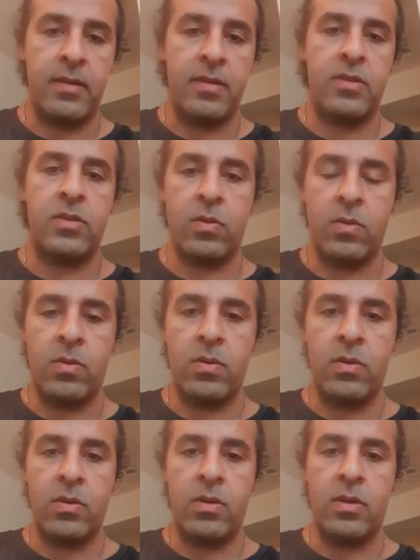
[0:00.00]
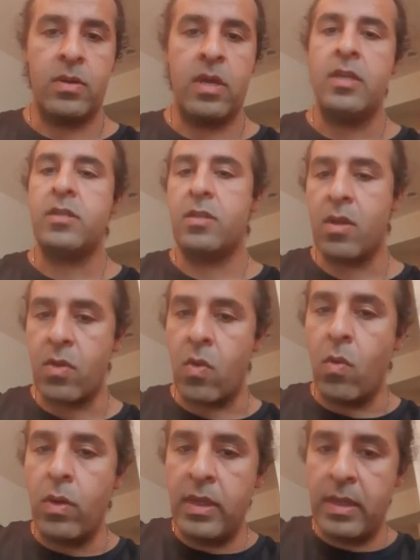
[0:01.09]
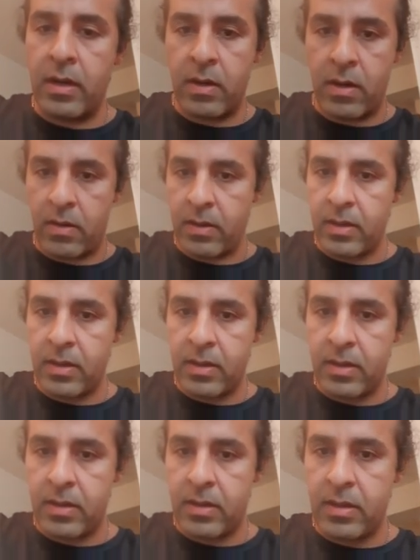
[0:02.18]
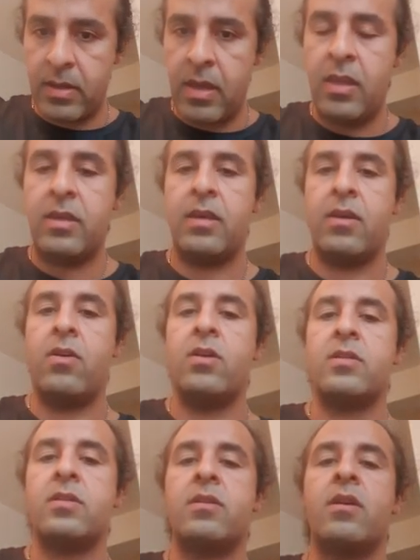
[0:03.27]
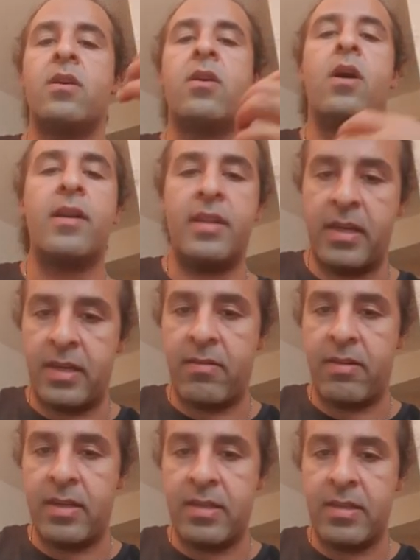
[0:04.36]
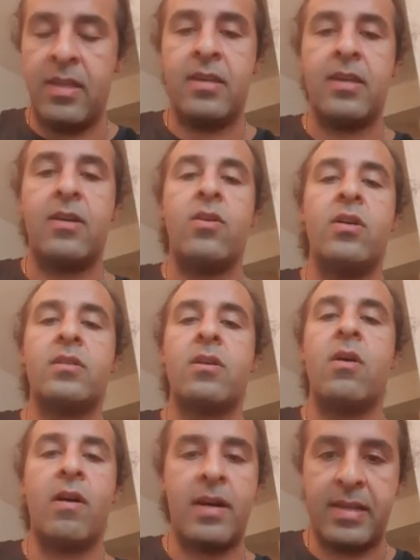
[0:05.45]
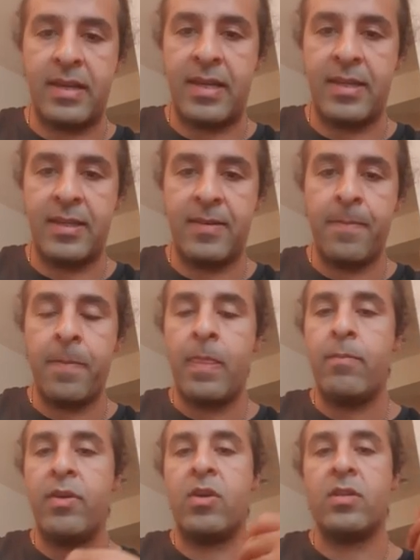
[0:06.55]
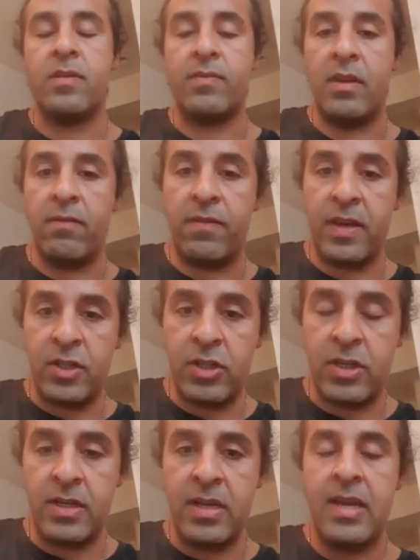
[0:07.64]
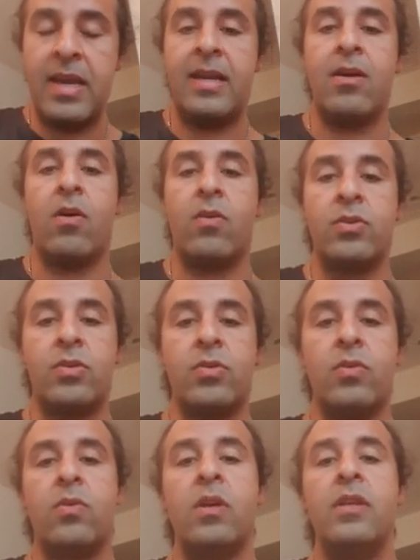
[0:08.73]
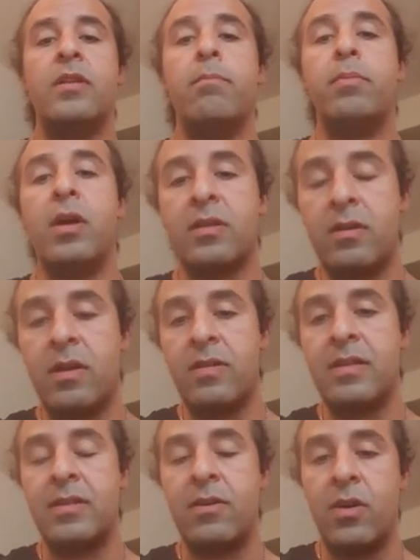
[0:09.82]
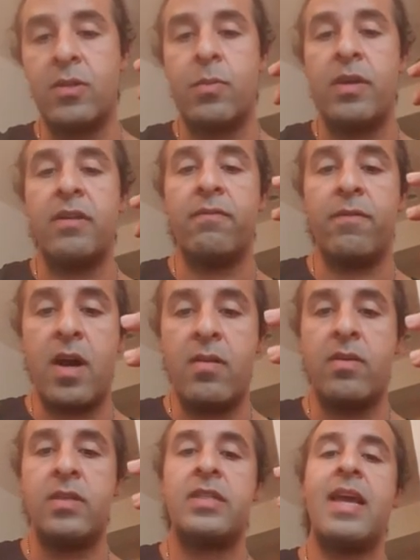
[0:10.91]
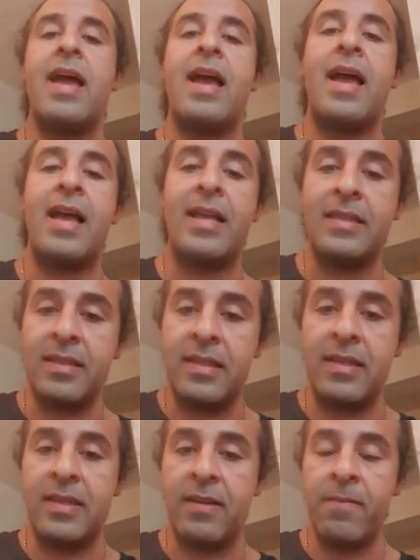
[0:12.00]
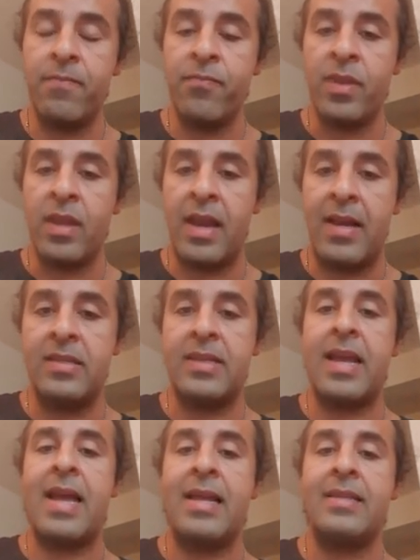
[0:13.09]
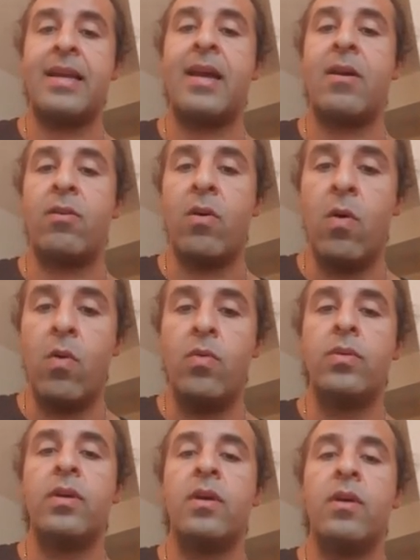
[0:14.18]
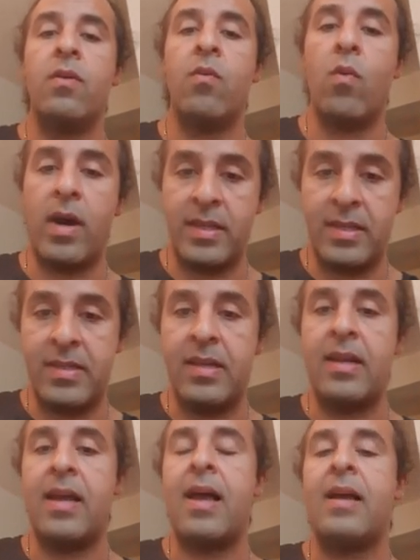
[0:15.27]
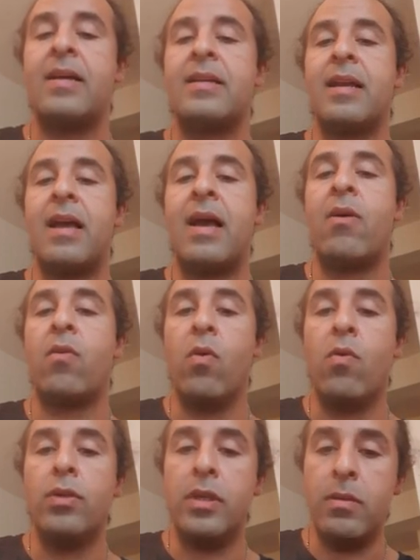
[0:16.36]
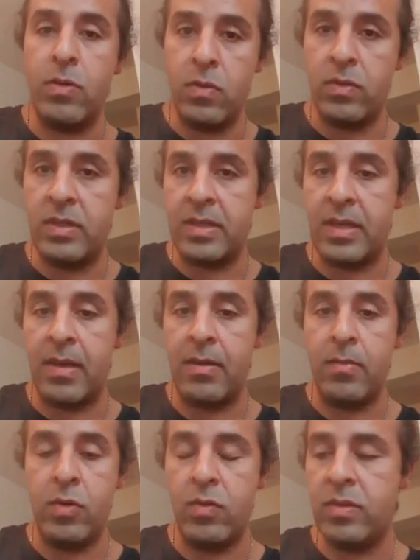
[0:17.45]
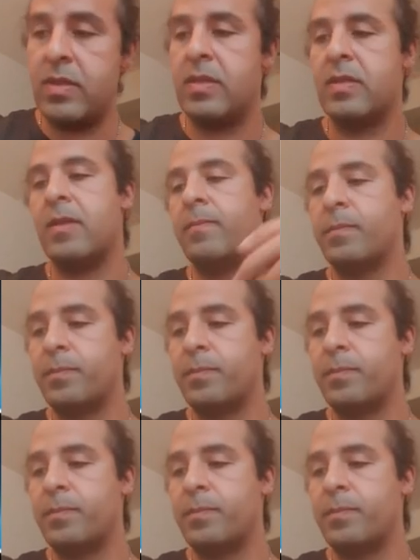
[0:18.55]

So it's not only the lung, it can cause cardiac arrest, it can cause heart attack because of the infection and also the blood clot that caused by the virus and the as and our own white cell, our own immune system.